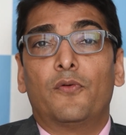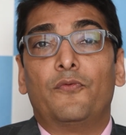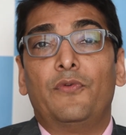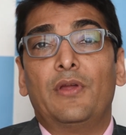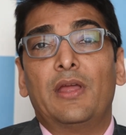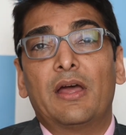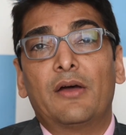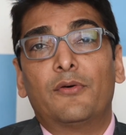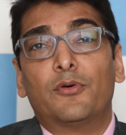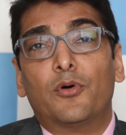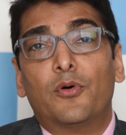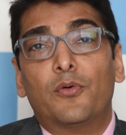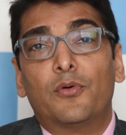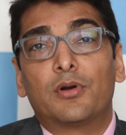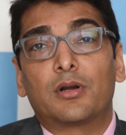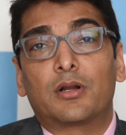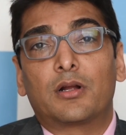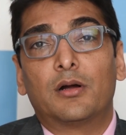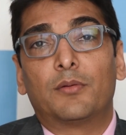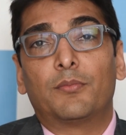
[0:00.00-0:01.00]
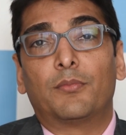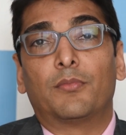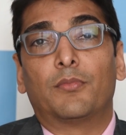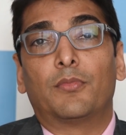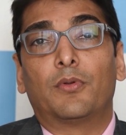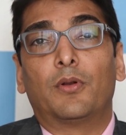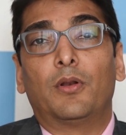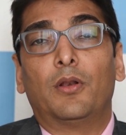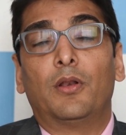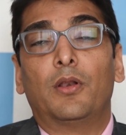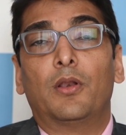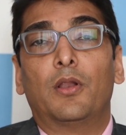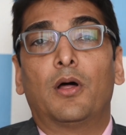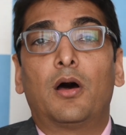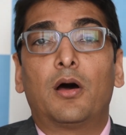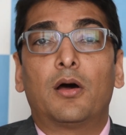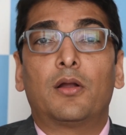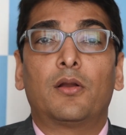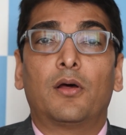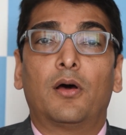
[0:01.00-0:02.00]
we have overcome a
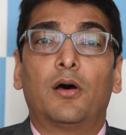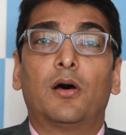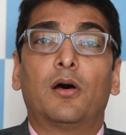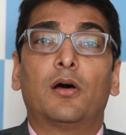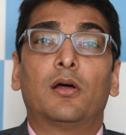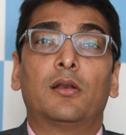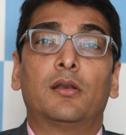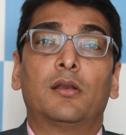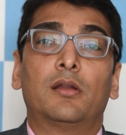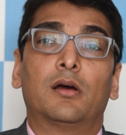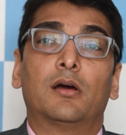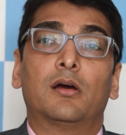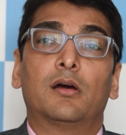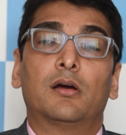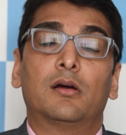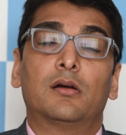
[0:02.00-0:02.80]
lot on